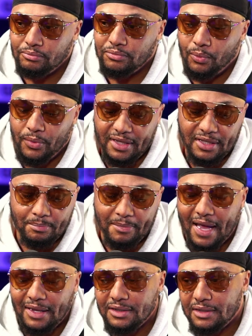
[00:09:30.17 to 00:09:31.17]
But we're
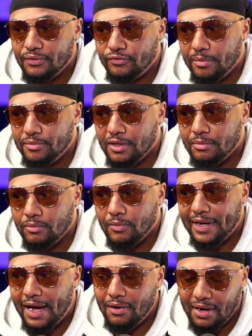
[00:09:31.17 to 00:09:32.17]
demanding it from them
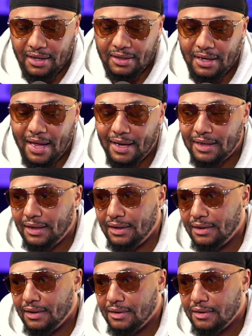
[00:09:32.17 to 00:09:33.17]
without
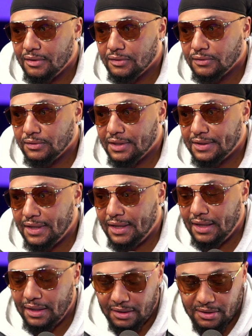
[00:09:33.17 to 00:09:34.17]
unlocking the
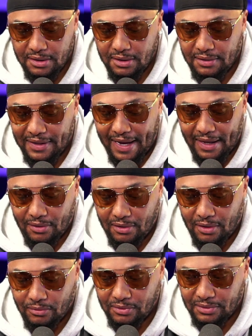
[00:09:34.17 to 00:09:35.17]
things that
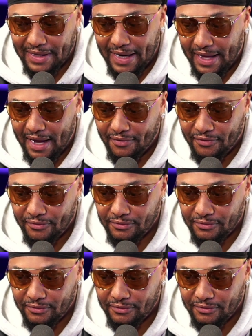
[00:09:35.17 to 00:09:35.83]
have